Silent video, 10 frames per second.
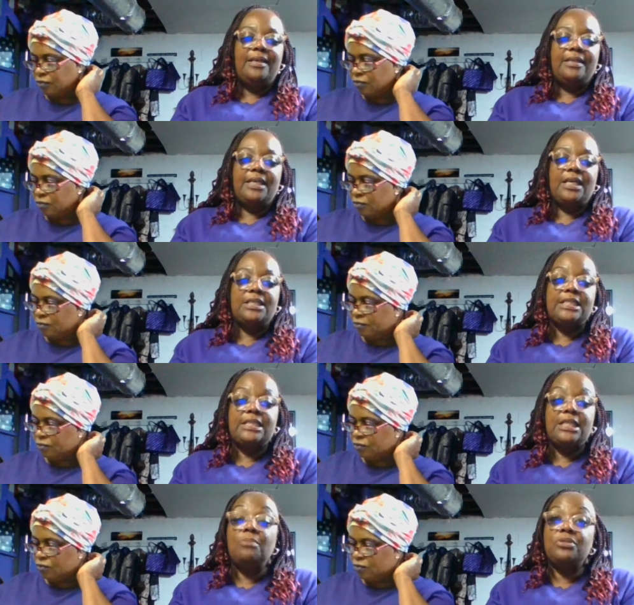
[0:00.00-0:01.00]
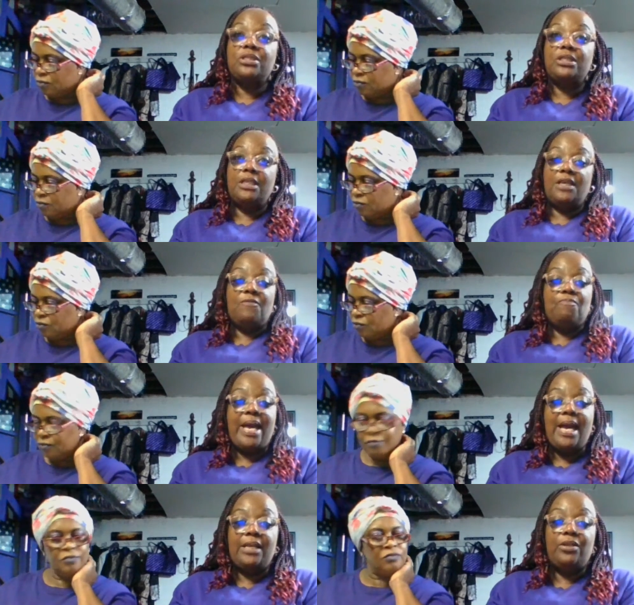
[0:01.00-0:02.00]
Speaker 1: the consumption of
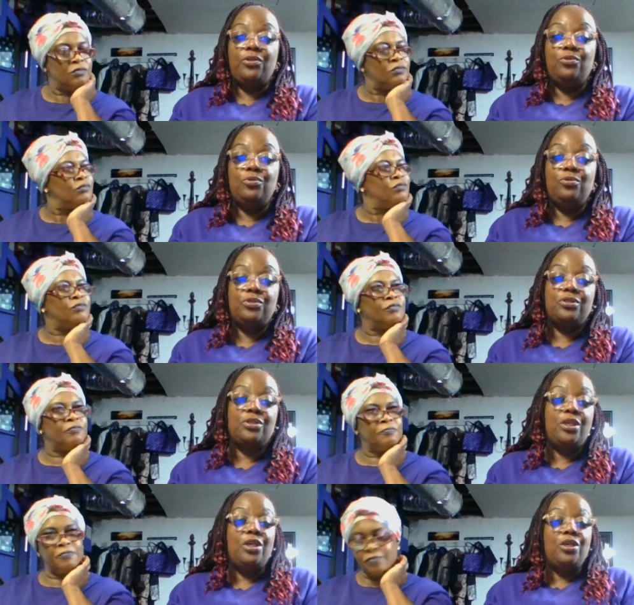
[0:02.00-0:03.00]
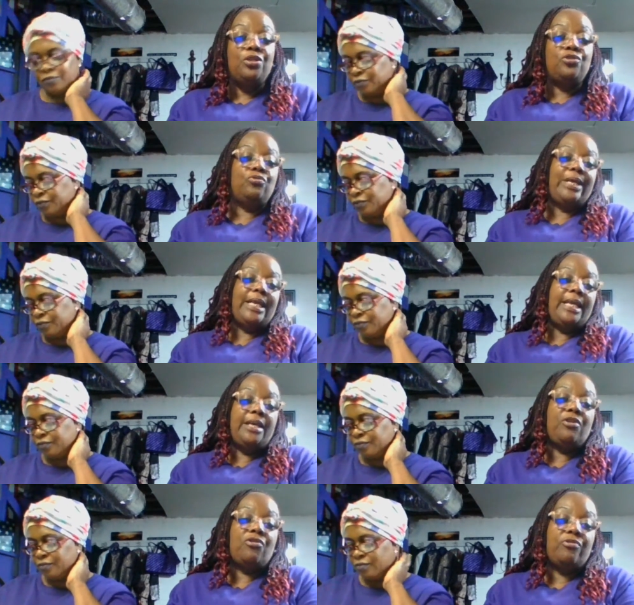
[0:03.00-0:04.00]
bad news to
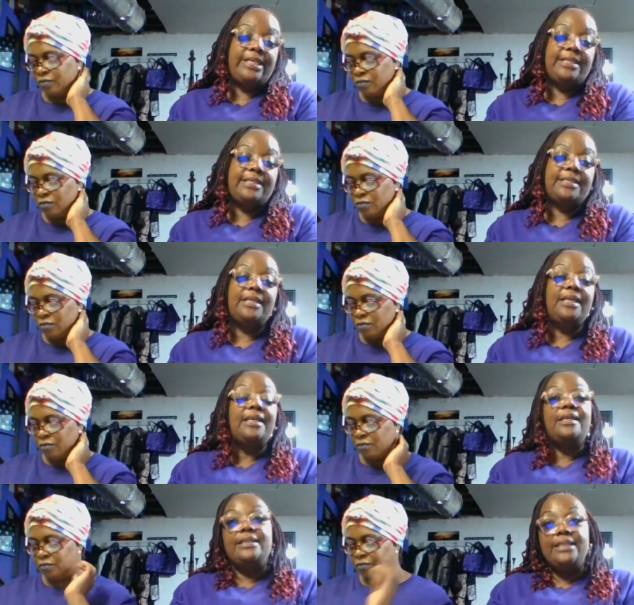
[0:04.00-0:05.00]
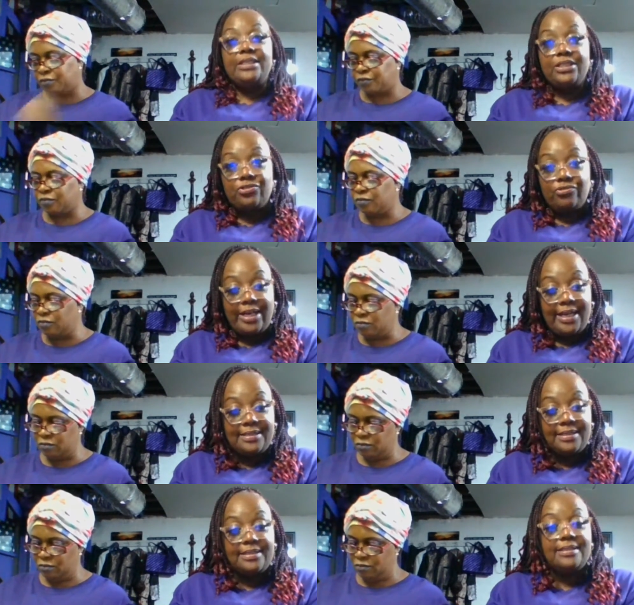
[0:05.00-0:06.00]
increase
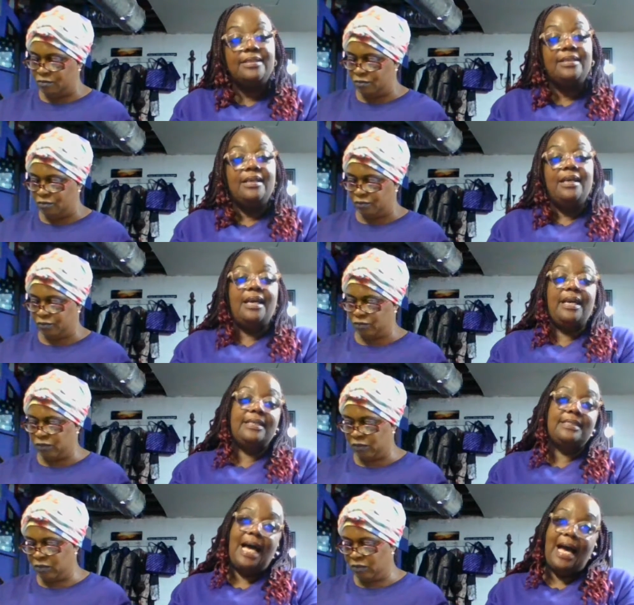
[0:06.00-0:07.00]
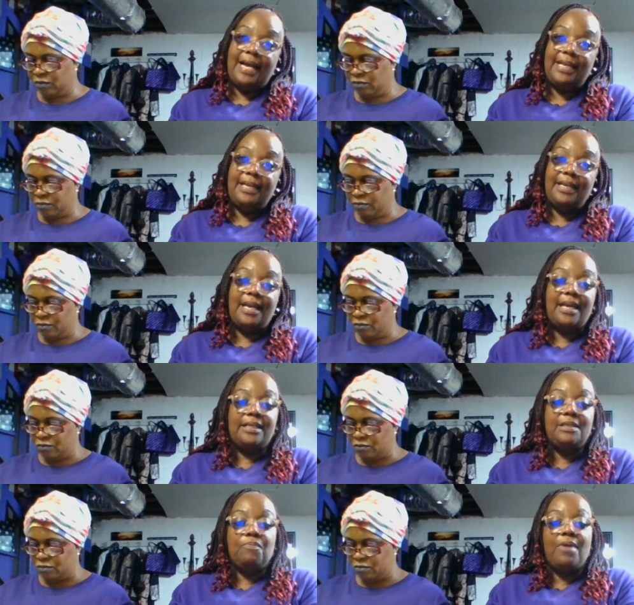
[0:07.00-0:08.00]
distress, anxiety,
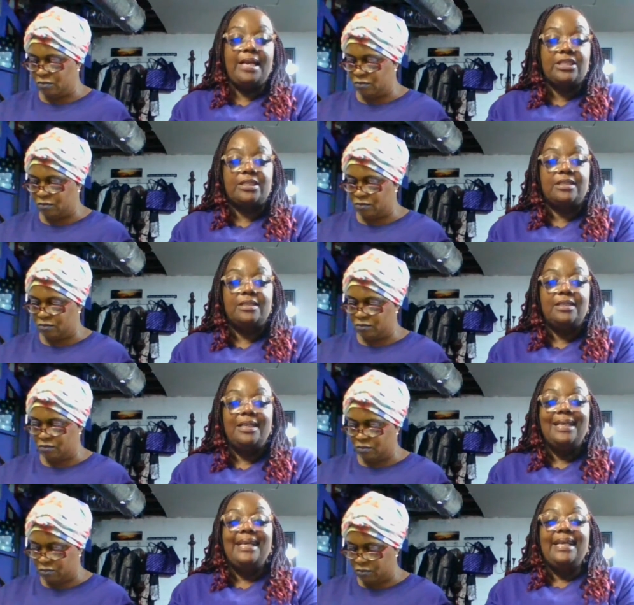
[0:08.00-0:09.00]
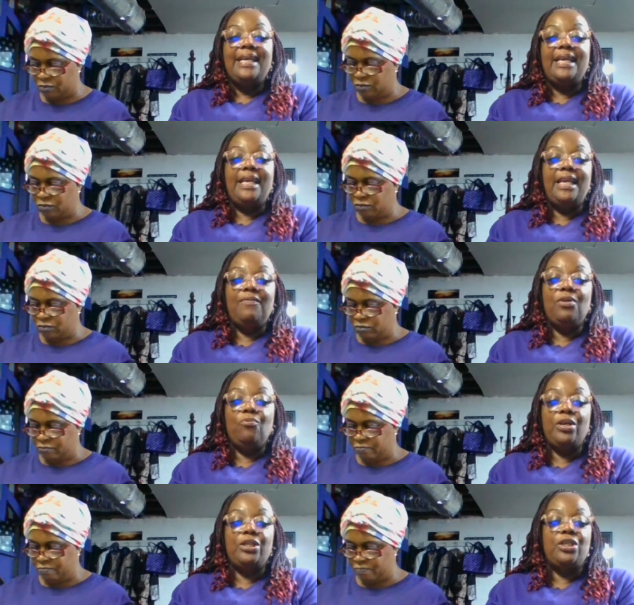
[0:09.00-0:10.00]
and depression, even
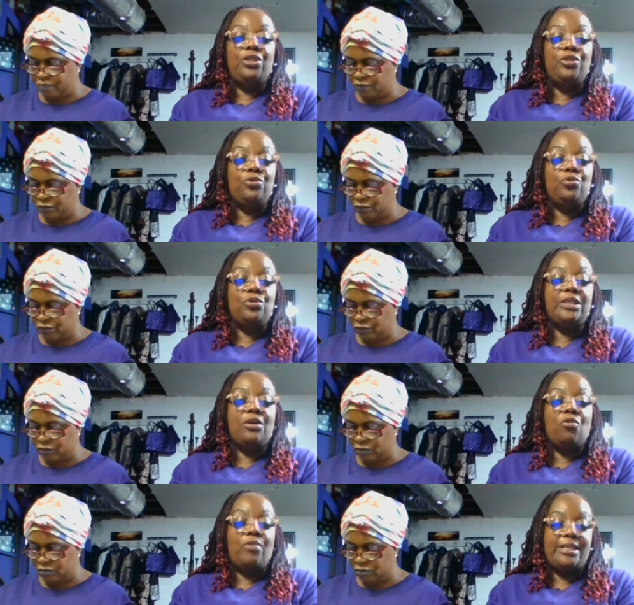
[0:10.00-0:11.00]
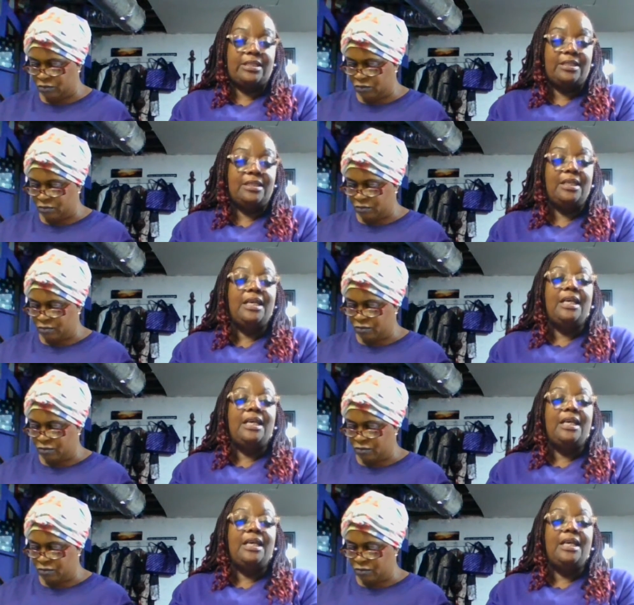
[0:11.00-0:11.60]
when the news in question